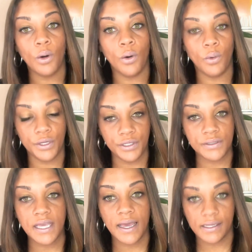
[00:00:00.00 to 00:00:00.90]
on your
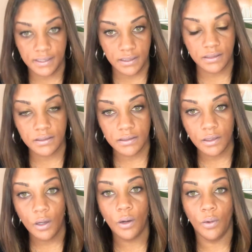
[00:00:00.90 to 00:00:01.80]
taxes,
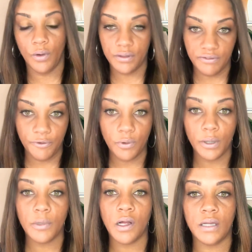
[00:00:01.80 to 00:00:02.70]
on a
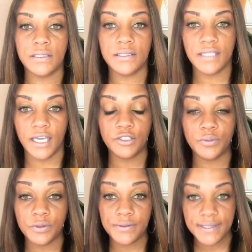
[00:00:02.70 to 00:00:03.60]
form called the
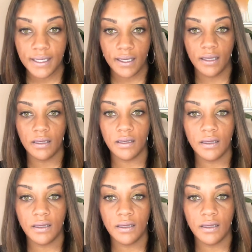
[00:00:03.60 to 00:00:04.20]
Schedule C,